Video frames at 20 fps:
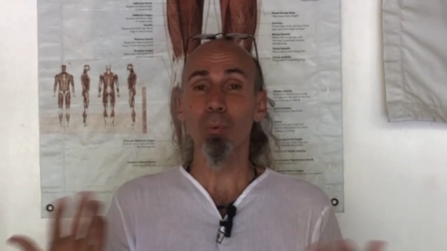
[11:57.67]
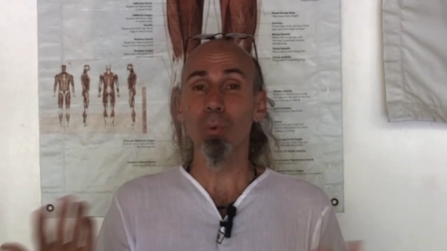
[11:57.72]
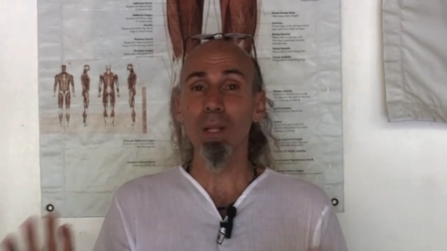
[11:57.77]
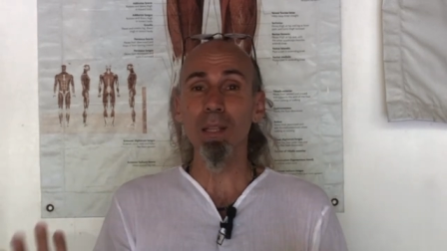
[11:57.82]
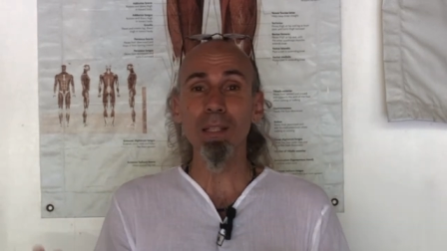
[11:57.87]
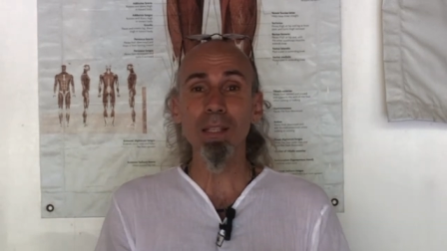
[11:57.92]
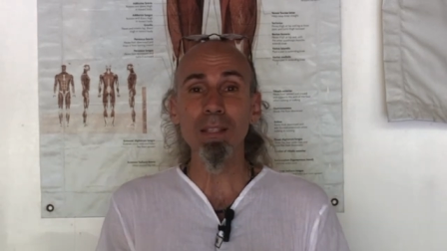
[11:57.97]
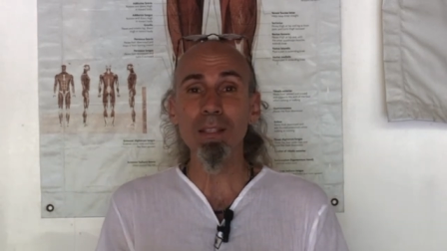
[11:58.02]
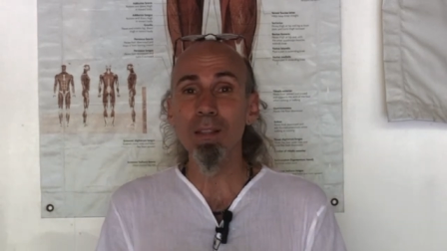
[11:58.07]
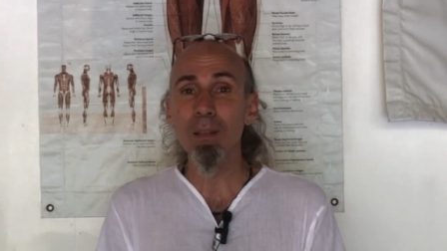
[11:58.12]

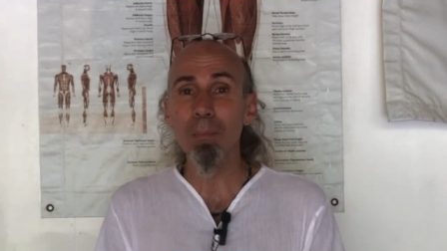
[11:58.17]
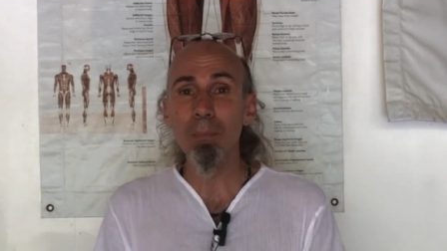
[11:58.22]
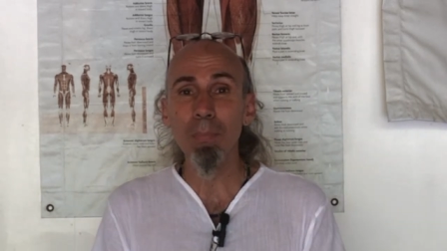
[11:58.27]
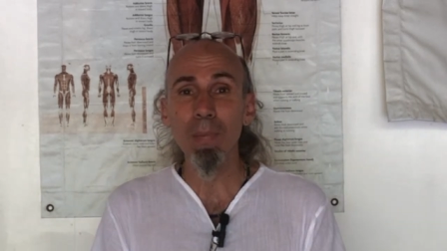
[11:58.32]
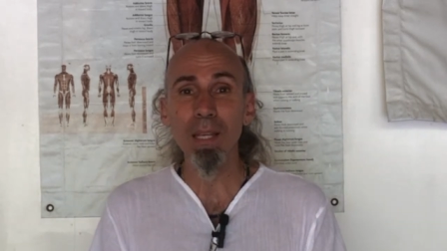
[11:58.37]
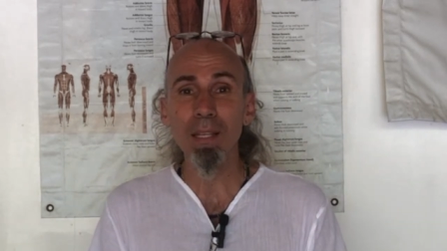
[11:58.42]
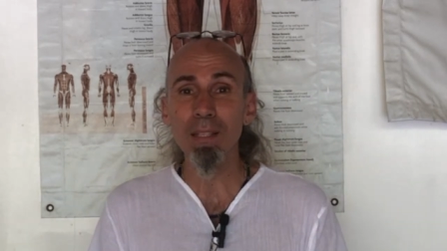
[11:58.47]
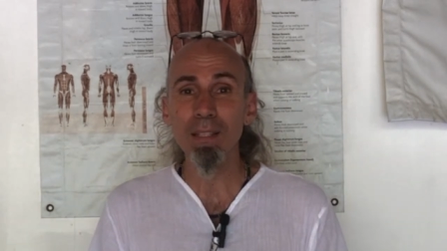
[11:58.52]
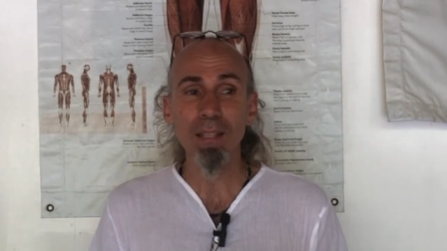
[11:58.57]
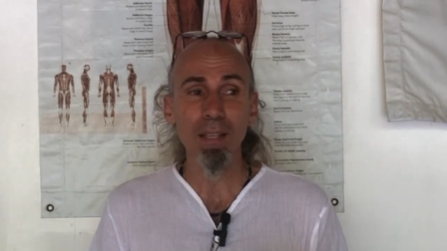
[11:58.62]
What is the
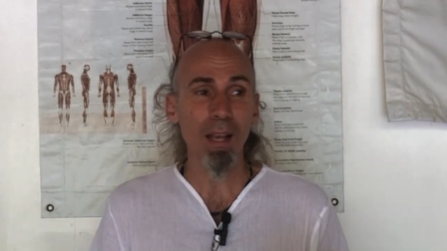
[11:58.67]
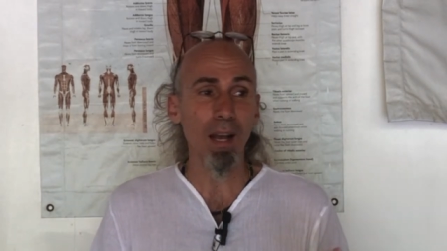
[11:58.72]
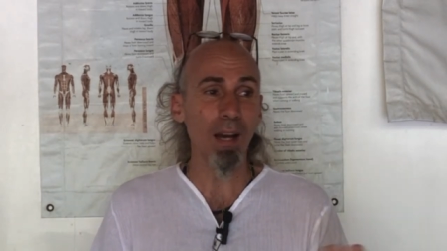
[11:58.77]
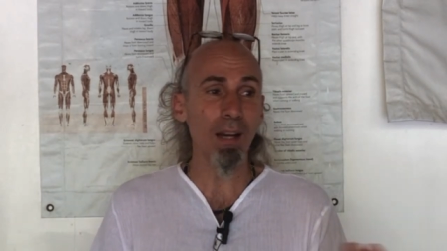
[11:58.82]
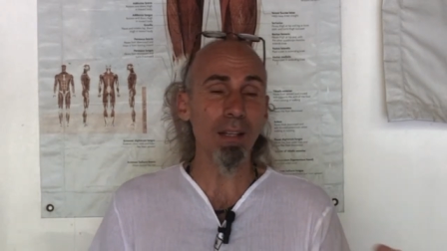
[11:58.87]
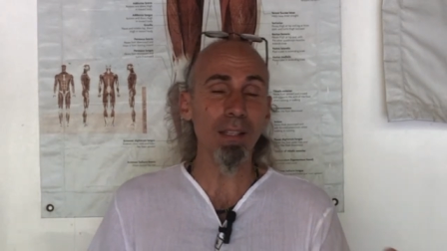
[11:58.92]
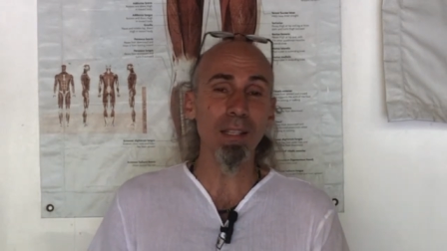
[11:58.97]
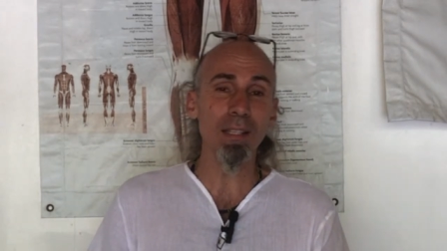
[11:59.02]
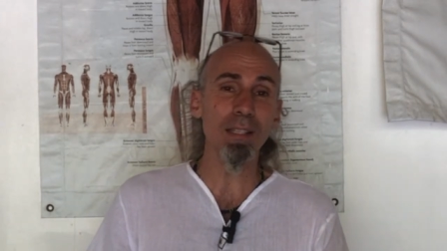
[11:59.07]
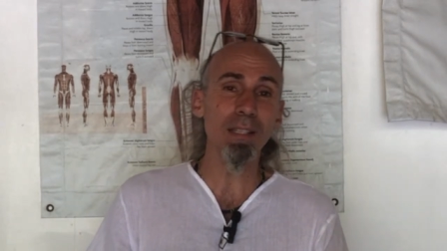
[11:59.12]
mix?
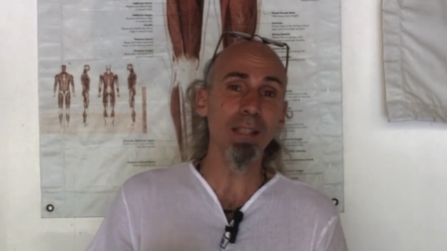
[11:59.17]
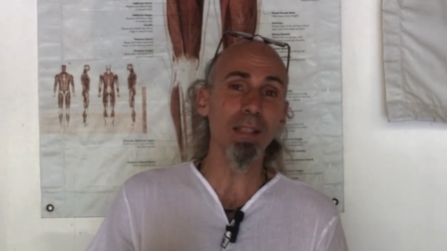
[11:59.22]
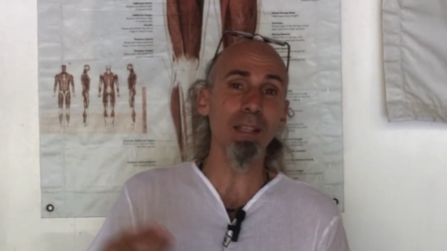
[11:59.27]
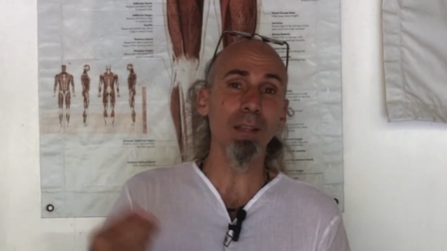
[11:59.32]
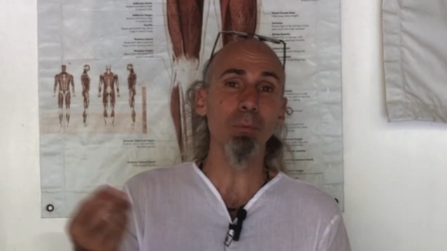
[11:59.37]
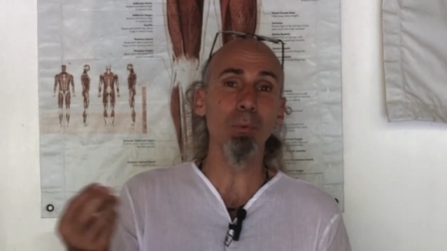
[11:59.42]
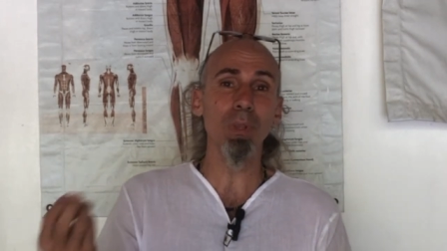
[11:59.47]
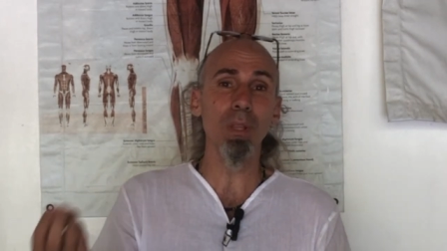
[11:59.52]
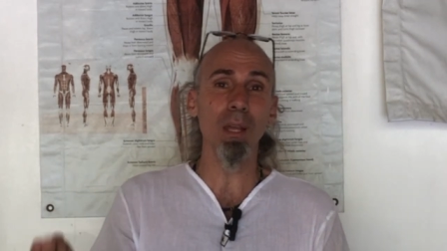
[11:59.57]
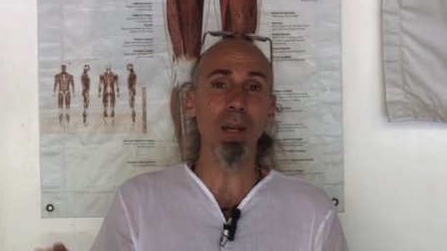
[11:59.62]
Are they
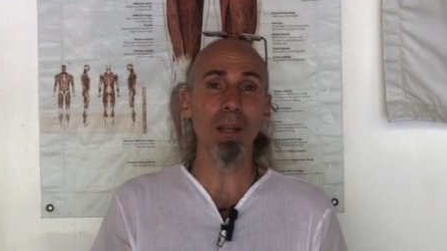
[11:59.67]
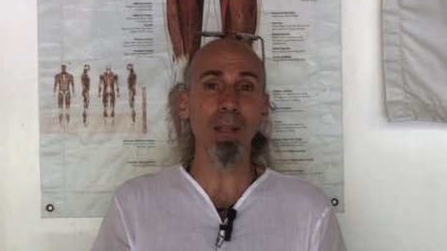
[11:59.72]
sitting with